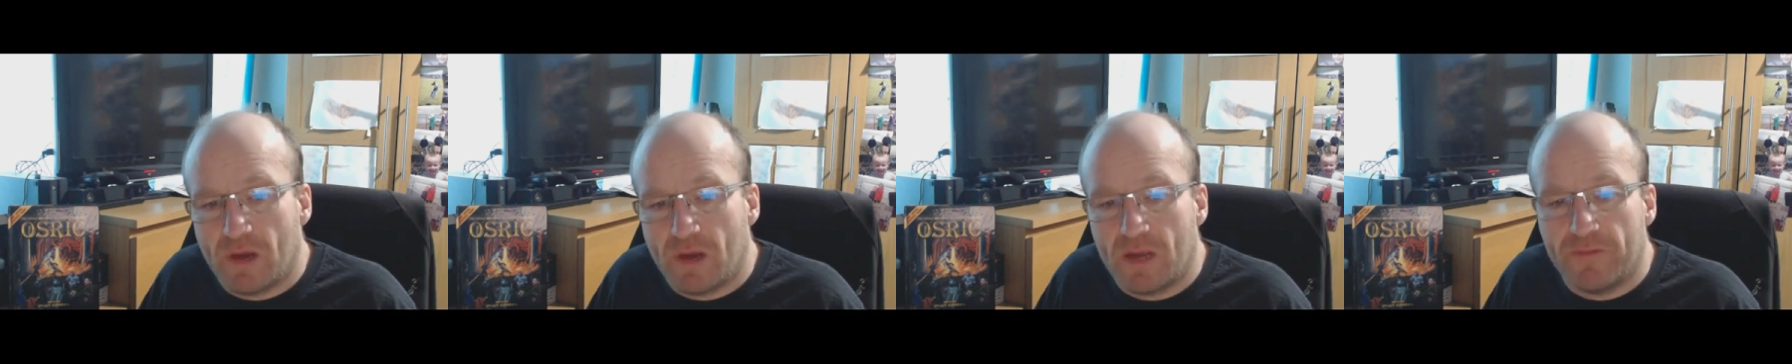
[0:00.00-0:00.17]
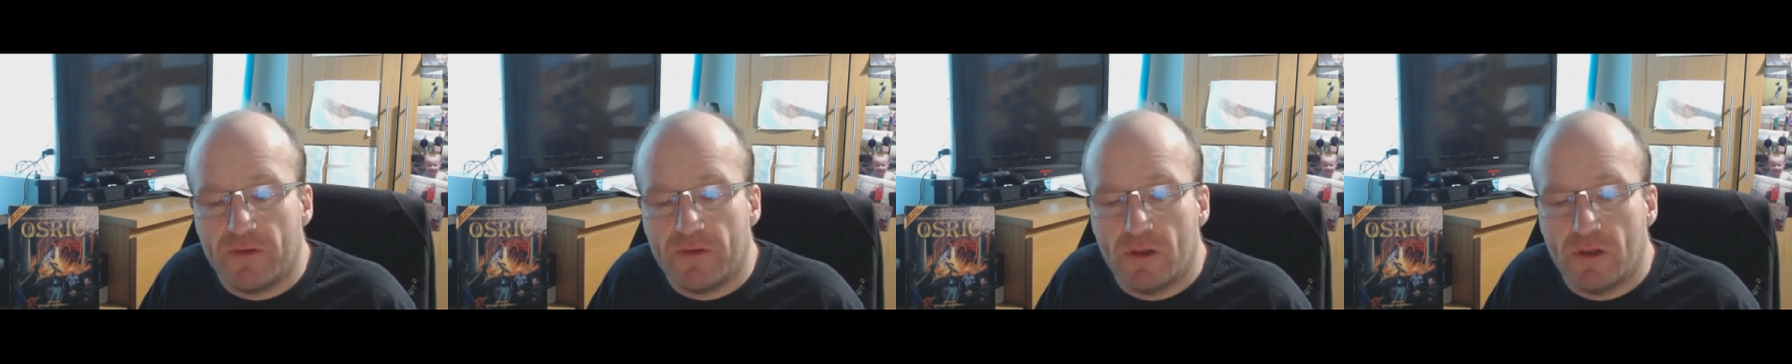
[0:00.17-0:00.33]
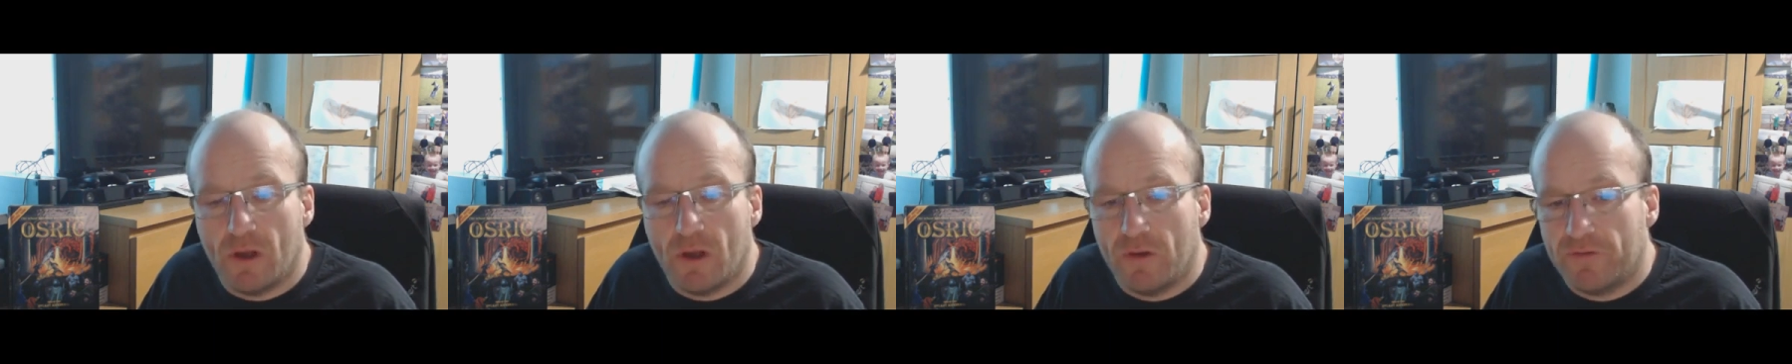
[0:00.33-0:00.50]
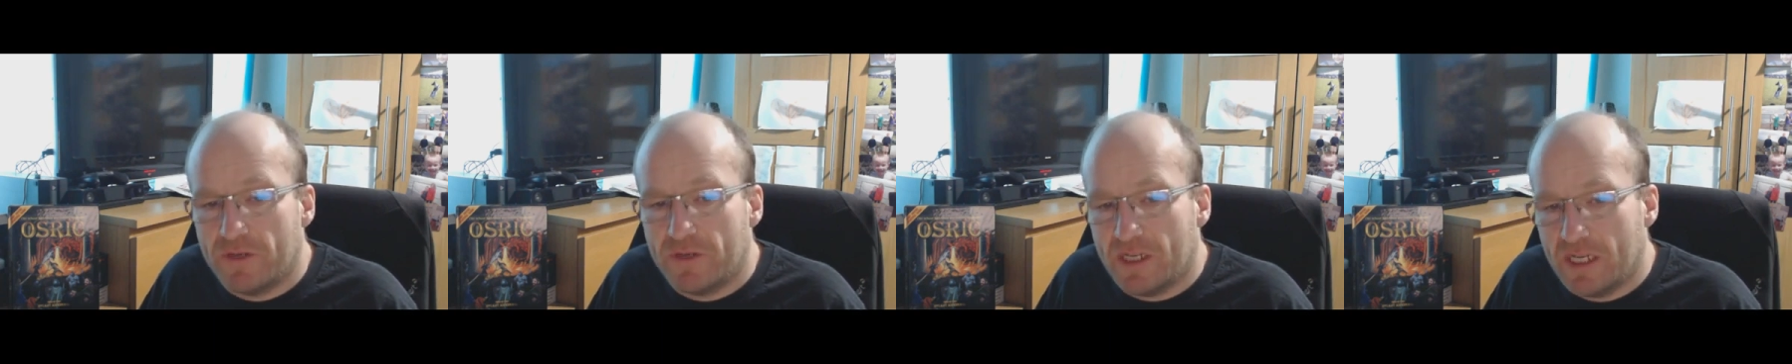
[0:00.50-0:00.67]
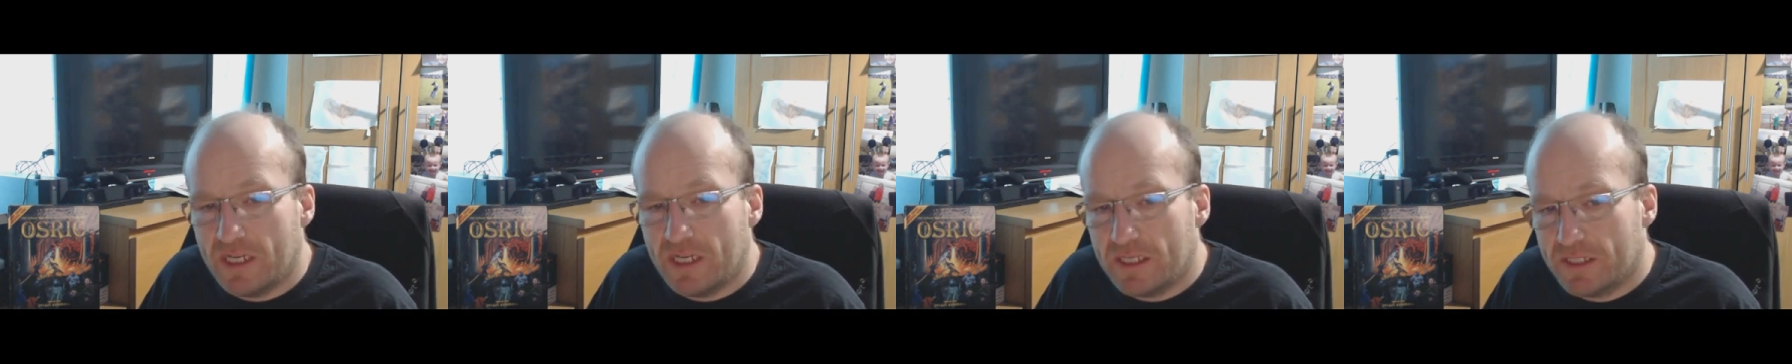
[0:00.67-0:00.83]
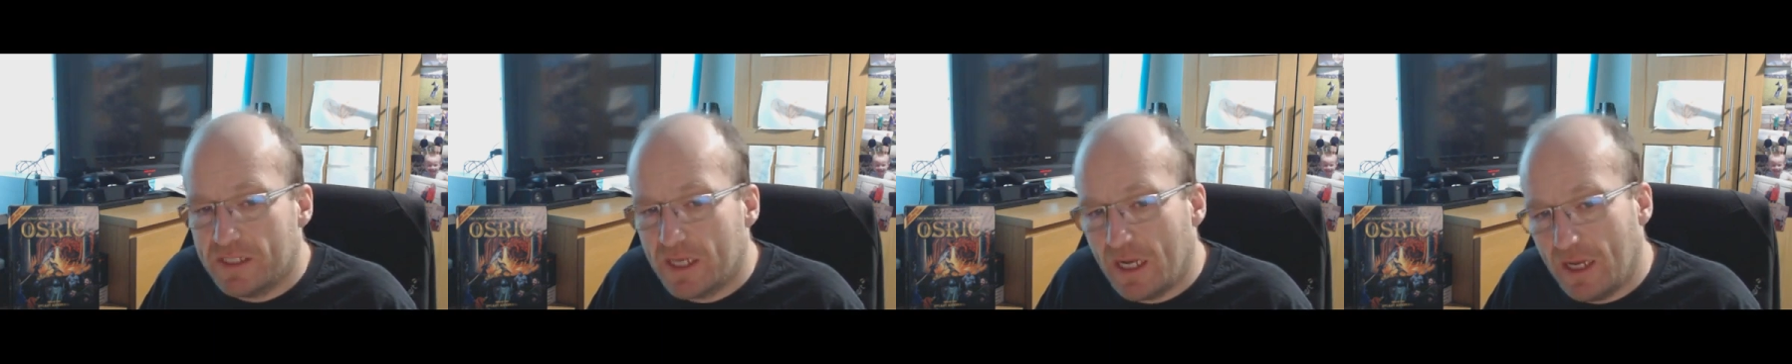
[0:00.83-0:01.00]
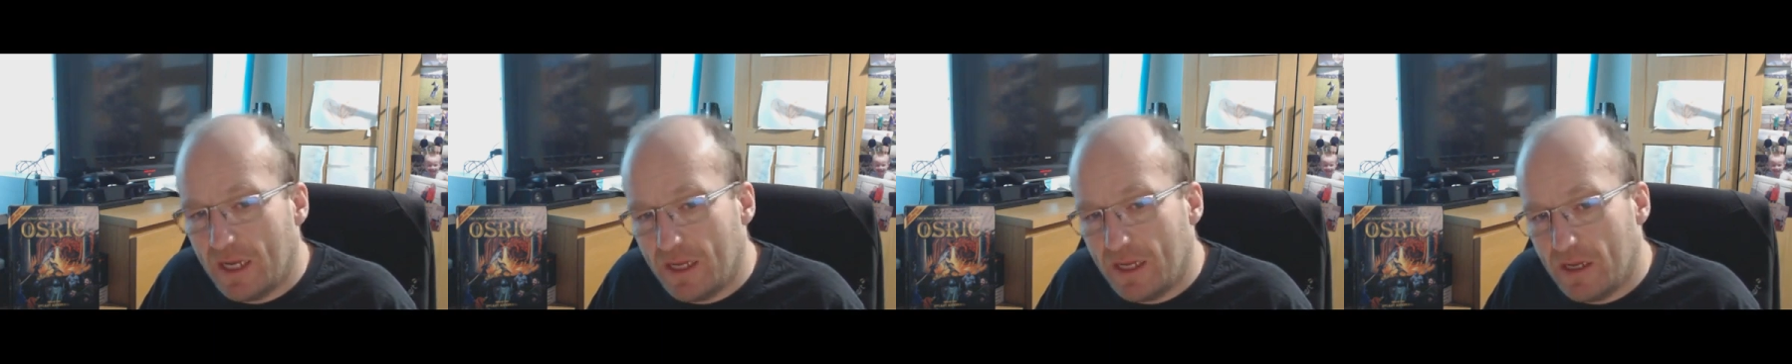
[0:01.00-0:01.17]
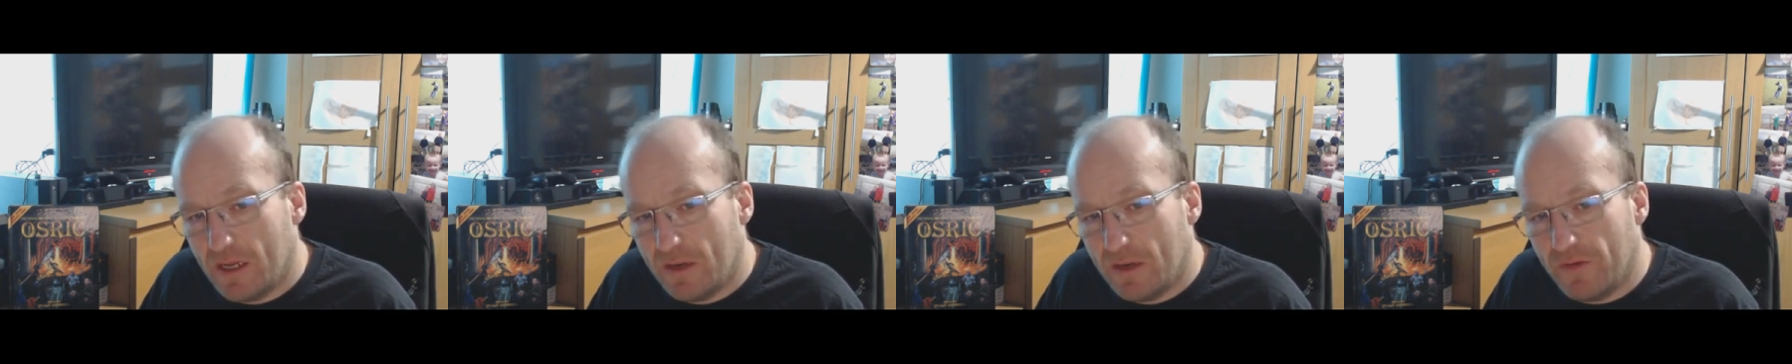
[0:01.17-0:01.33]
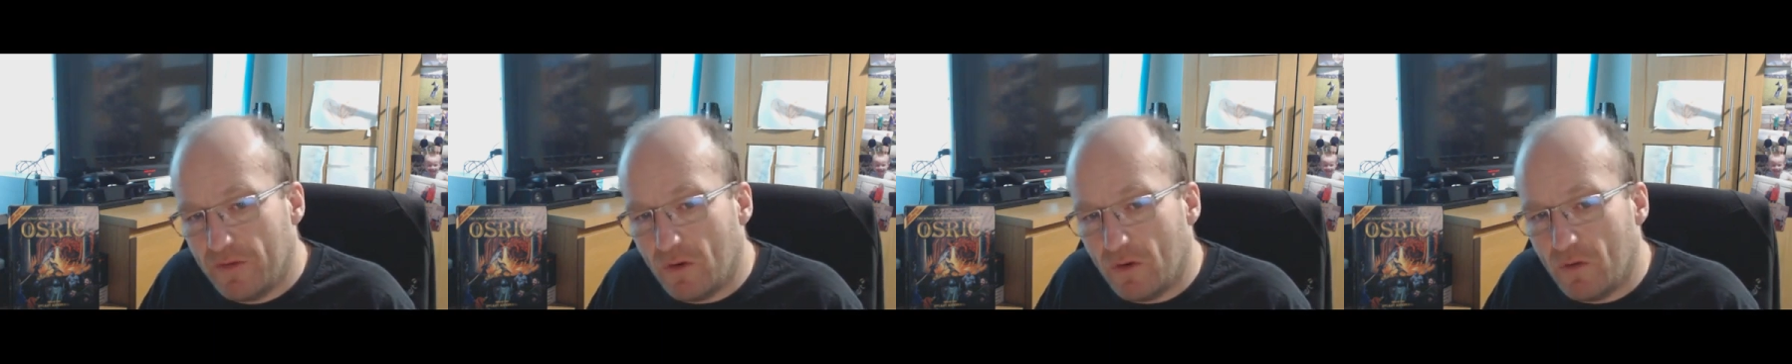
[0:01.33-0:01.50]
Ravenloft is
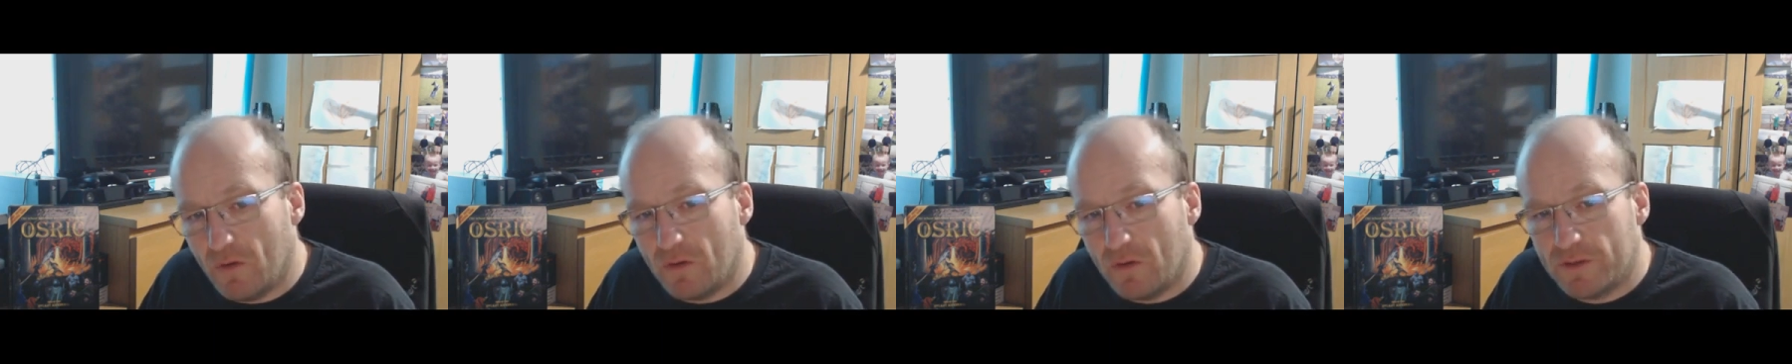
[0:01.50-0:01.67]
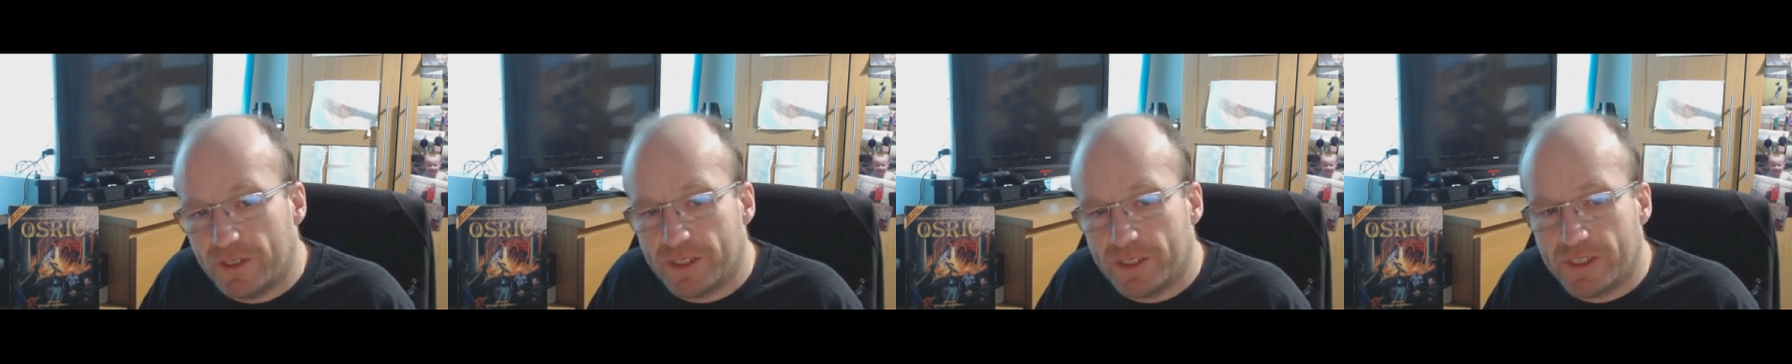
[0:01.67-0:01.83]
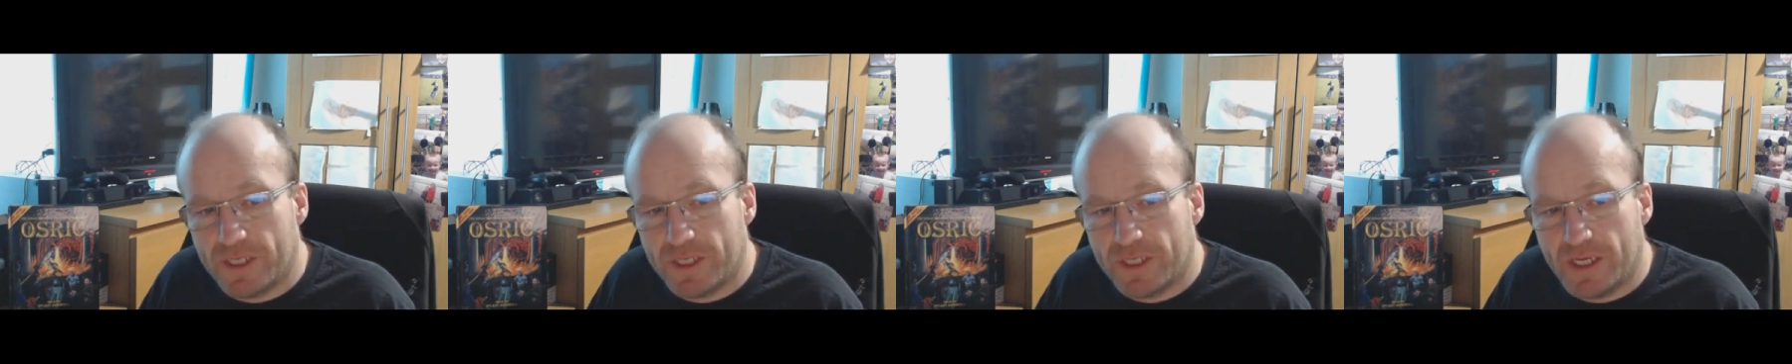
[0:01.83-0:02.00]
clear for all to